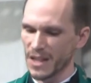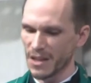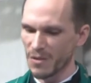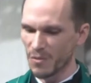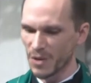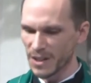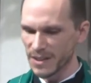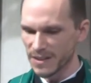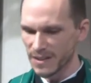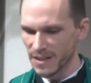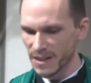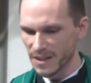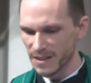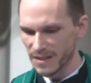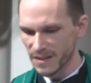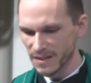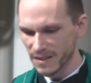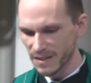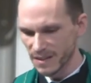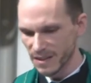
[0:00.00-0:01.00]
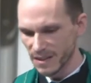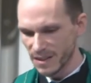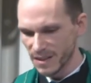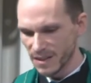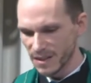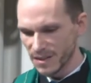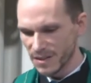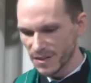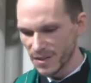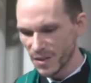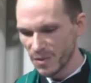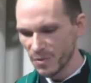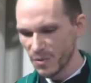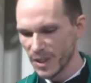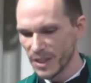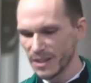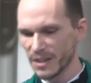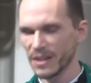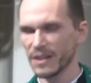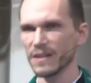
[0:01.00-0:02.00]
He wants us to
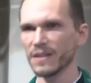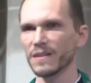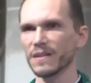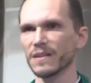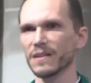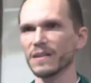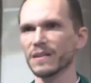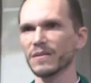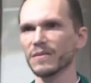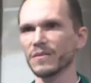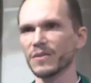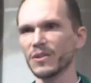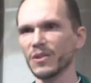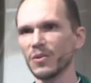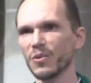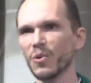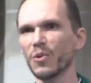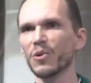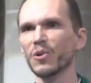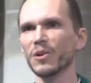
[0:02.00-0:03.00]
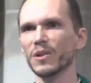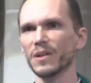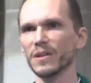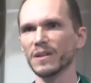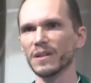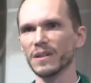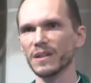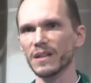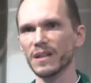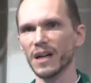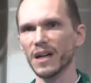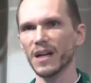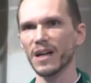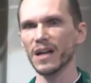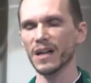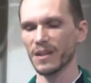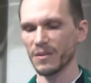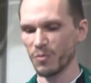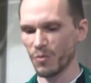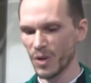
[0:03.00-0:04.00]
witness the Lord
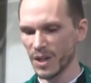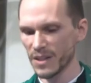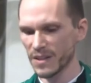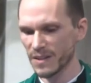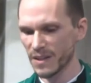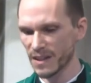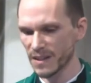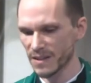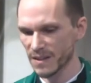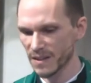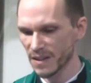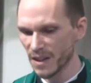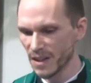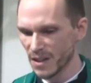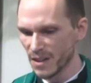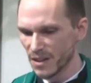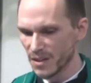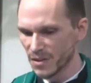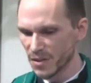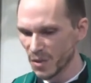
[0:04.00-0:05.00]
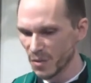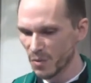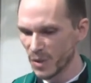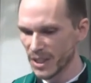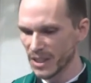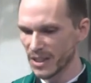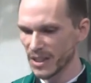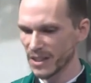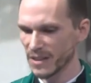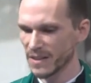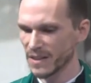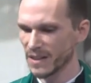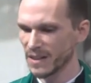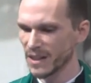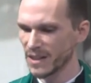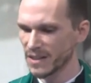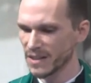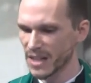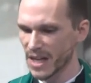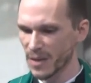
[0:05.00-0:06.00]
God wants us to witness in
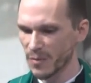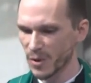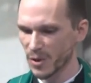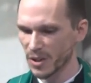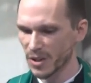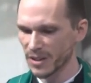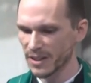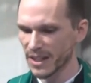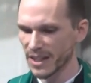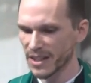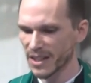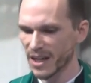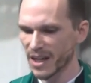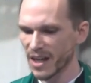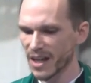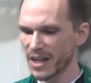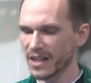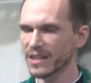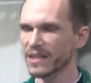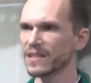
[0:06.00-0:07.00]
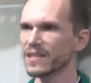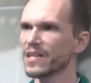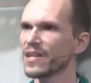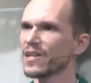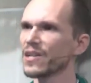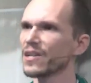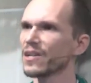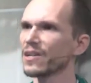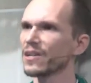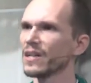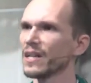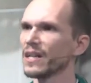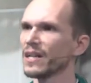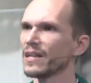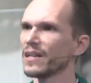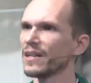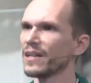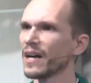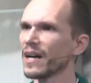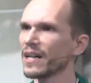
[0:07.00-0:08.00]
this neighborhood that God is here
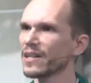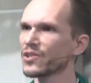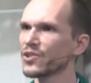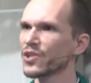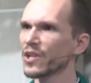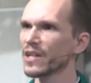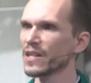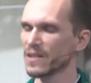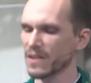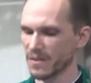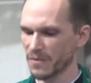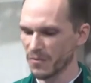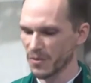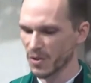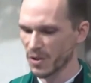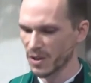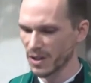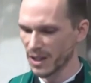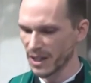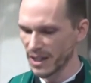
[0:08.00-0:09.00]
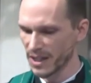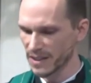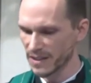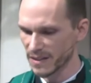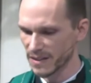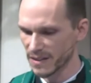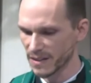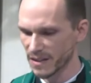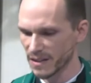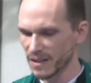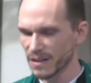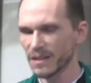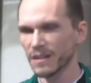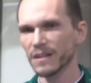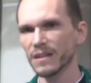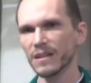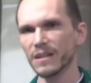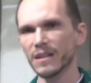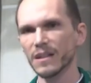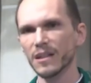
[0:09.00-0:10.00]
not just for us,
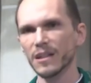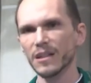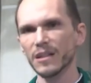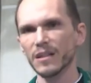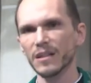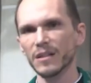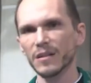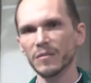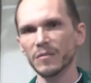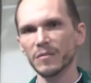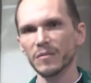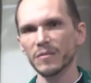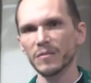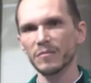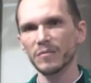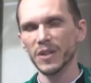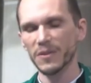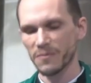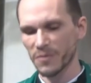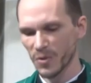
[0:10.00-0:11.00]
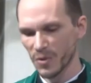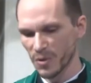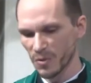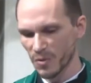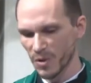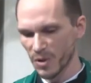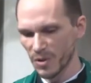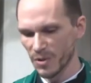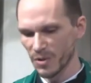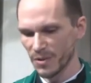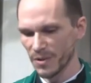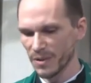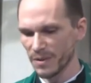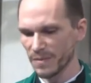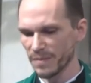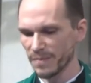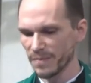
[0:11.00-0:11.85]
but for the world.